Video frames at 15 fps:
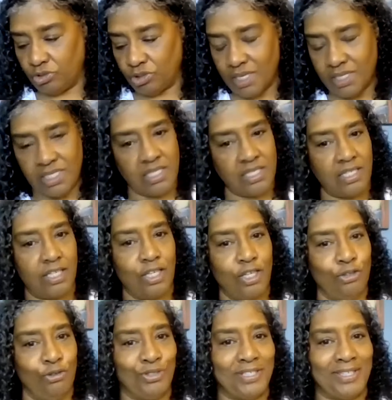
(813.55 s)
trust is a
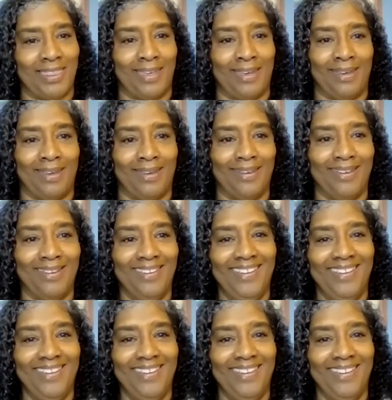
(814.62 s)
huge thing